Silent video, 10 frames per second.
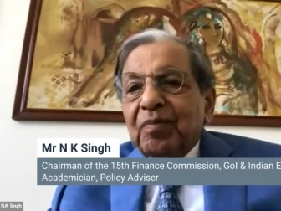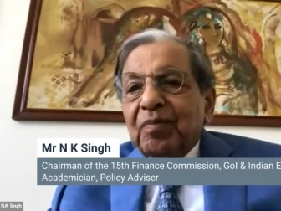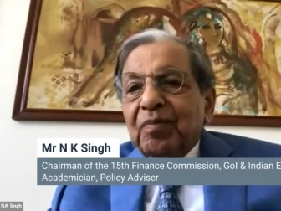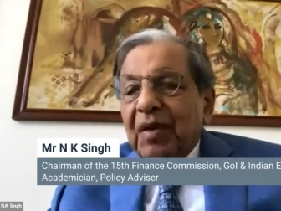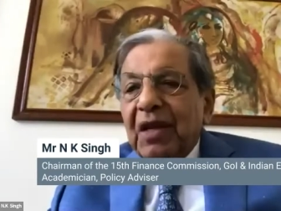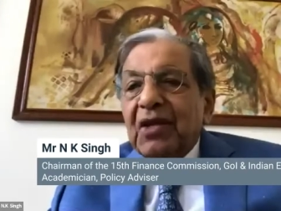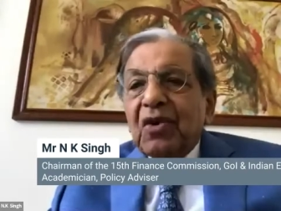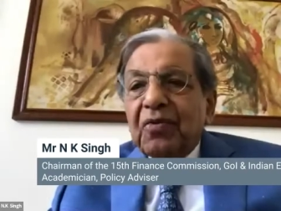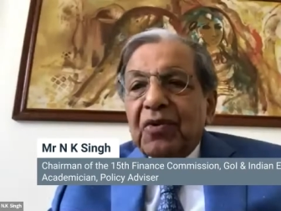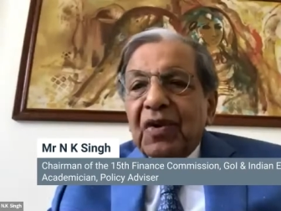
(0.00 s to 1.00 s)
in many
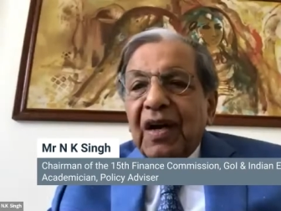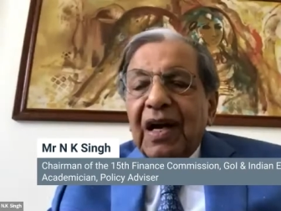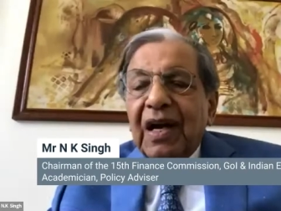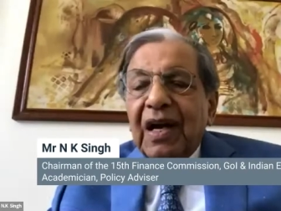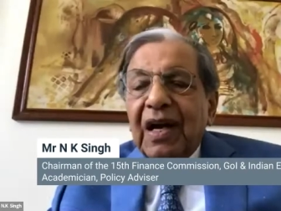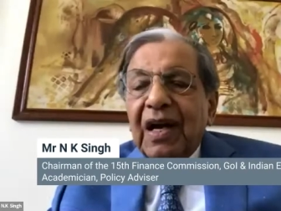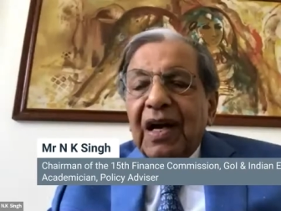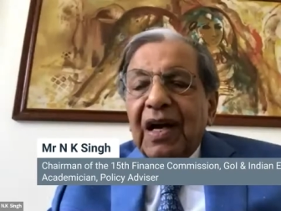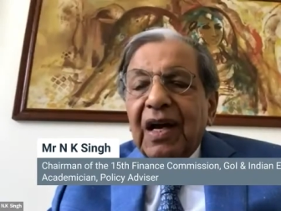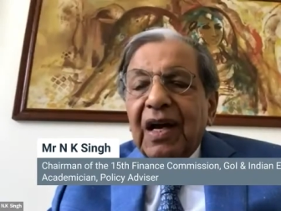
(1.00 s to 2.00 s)
of your IMA
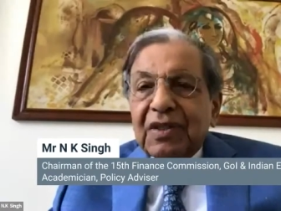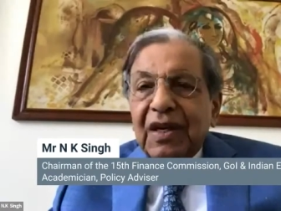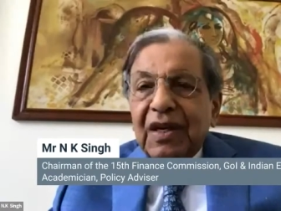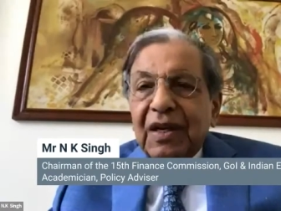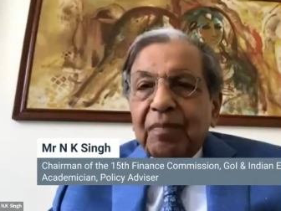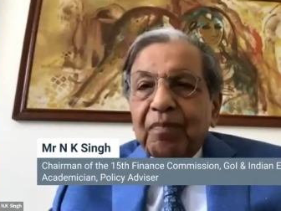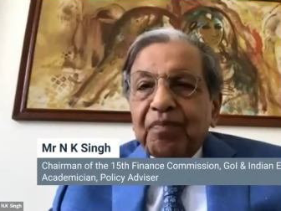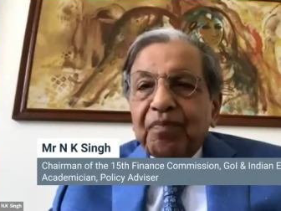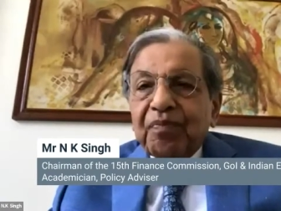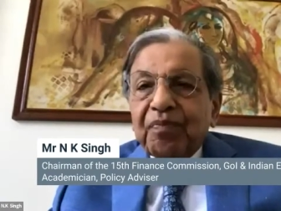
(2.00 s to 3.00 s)
functions
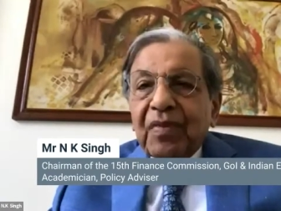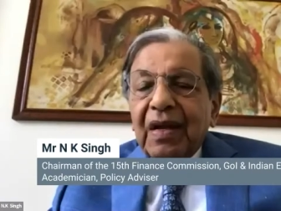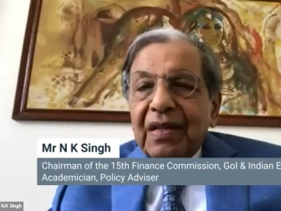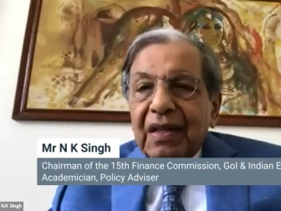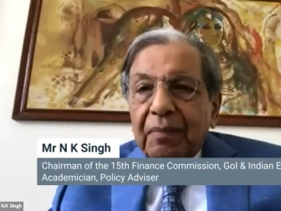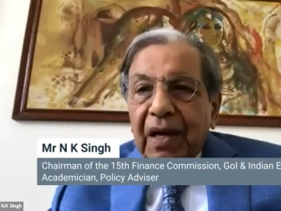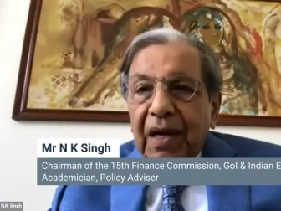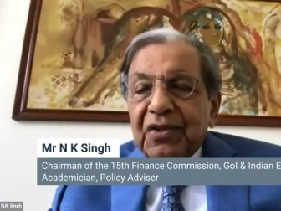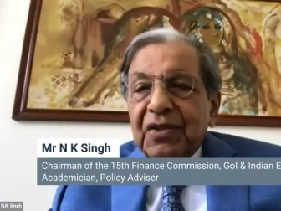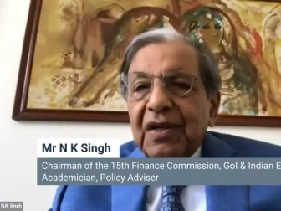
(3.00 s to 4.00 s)
in the
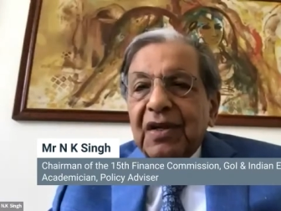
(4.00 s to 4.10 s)
past,